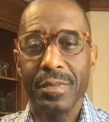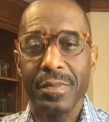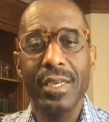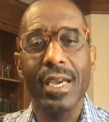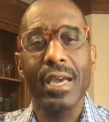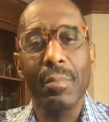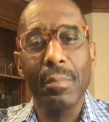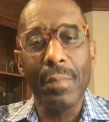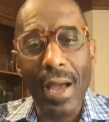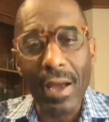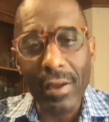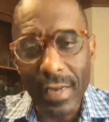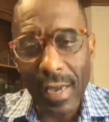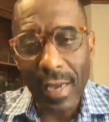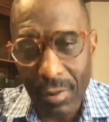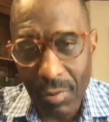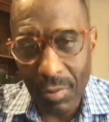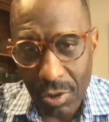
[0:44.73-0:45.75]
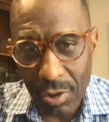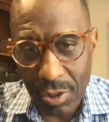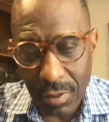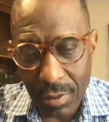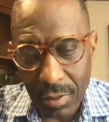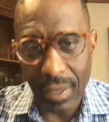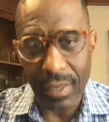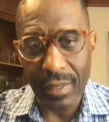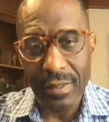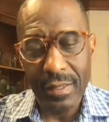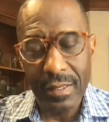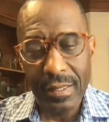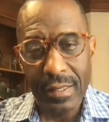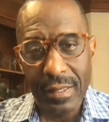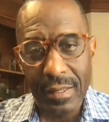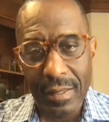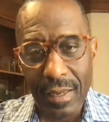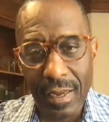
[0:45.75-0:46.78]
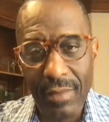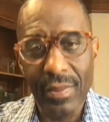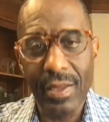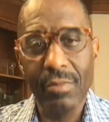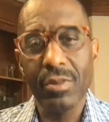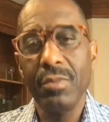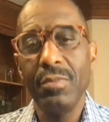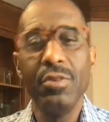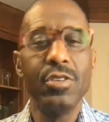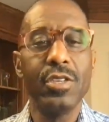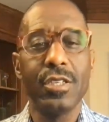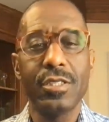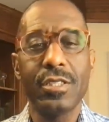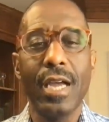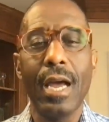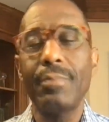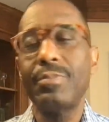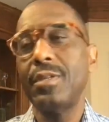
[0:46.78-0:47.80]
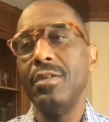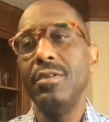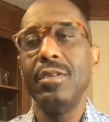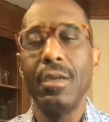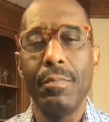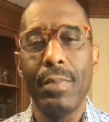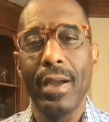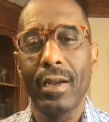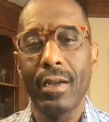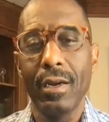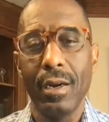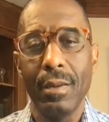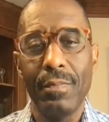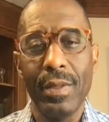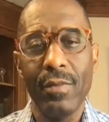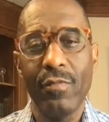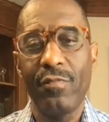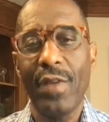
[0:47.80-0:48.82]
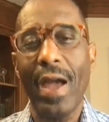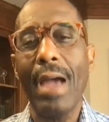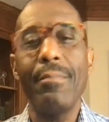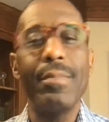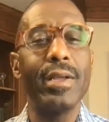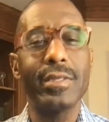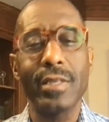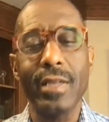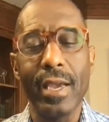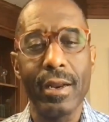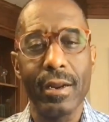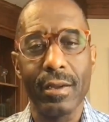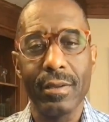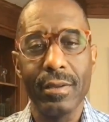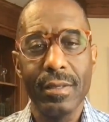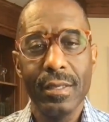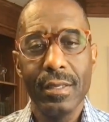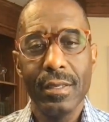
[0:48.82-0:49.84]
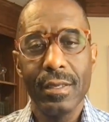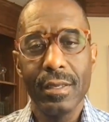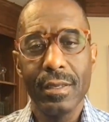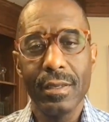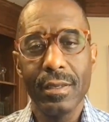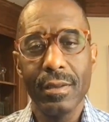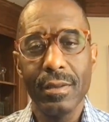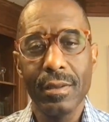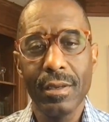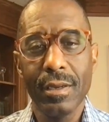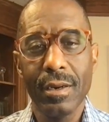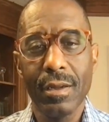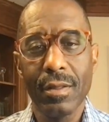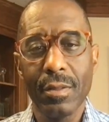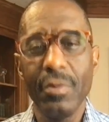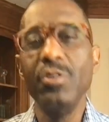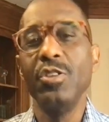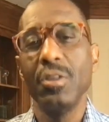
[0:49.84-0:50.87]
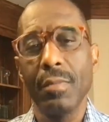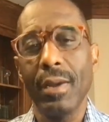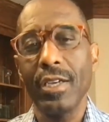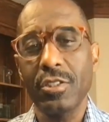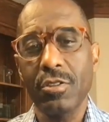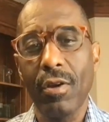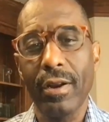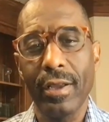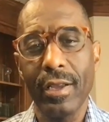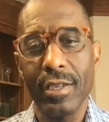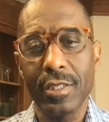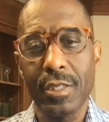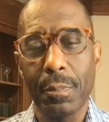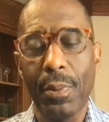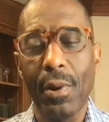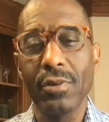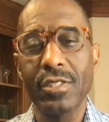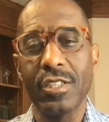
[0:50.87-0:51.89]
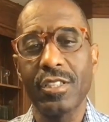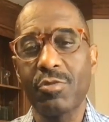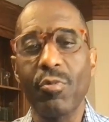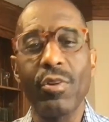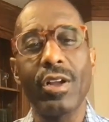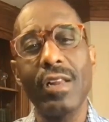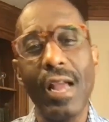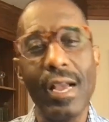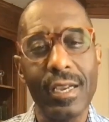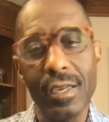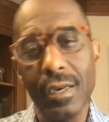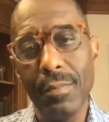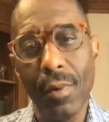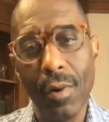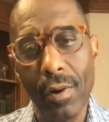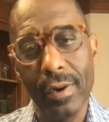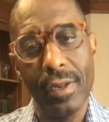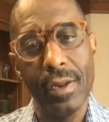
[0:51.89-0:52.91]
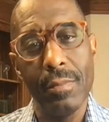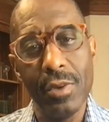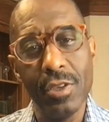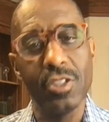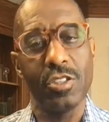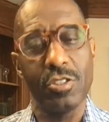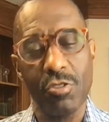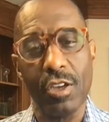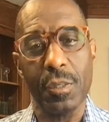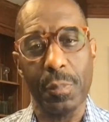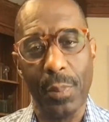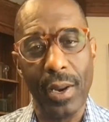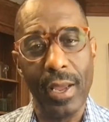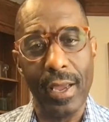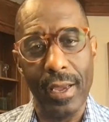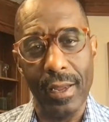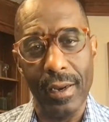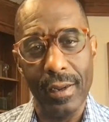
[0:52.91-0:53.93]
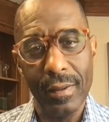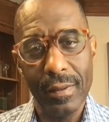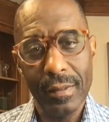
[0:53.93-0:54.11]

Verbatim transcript: You got to bow down and worship me. And then when the music stops, then you get back up. Then five minutes later, you know, the music might start again. Suppose it's three o'clock in the morning, the music starts playing.